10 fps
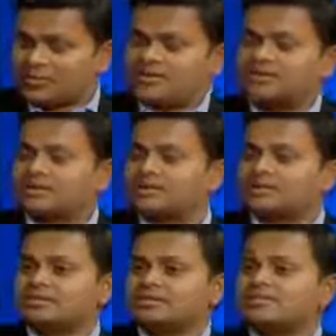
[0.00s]
either
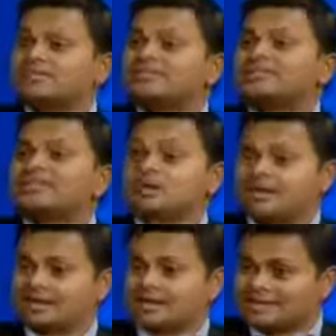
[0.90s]
the universities have to
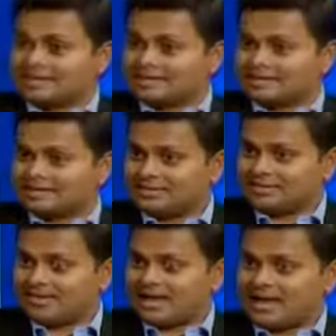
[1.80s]
recognize this
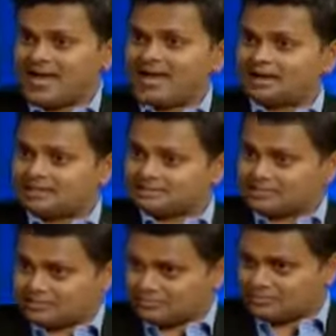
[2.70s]
and,
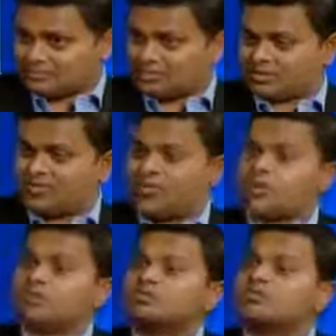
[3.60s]
you know,
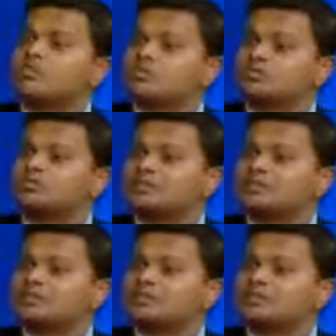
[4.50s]
focus on both of